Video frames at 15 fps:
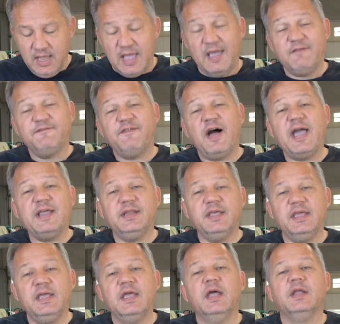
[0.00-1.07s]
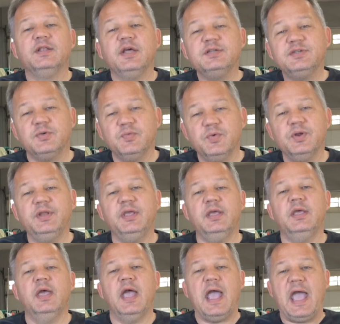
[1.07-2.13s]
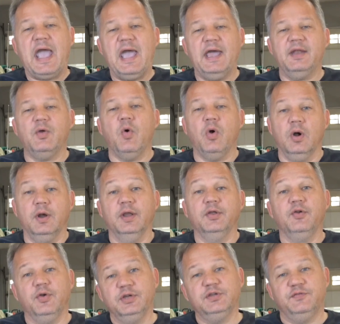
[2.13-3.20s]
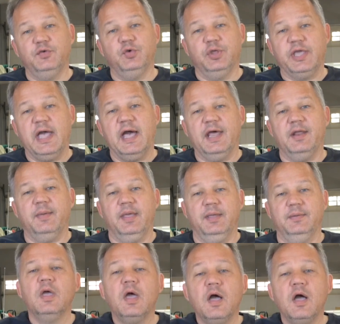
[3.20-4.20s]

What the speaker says: And finally, does it really add or increase fuel economy?